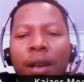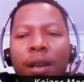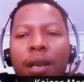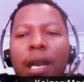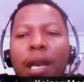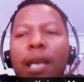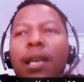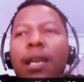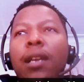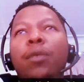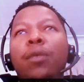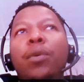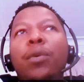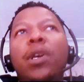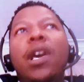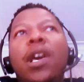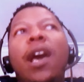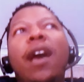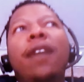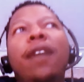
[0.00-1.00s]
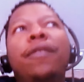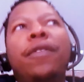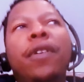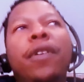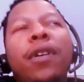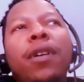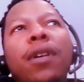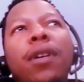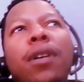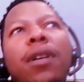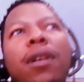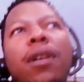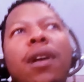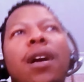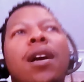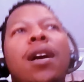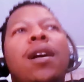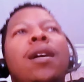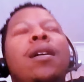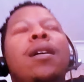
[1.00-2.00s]
Luckily, we have a
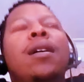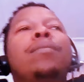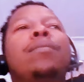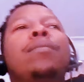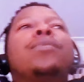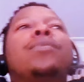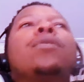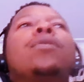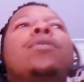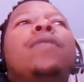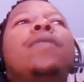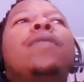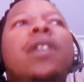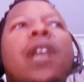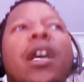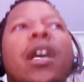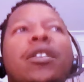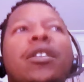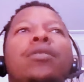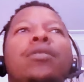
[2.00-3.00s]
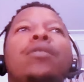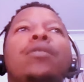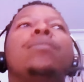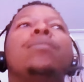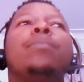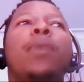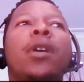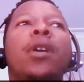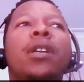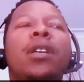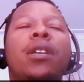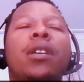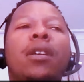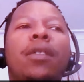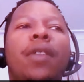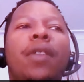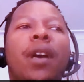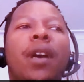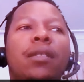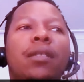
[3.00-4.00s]
national body,
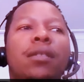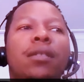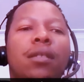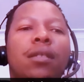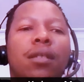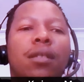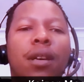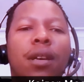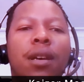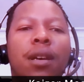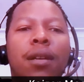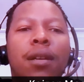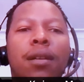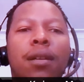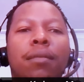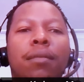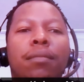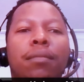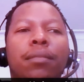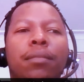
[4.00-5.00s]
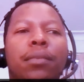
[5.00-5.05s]
that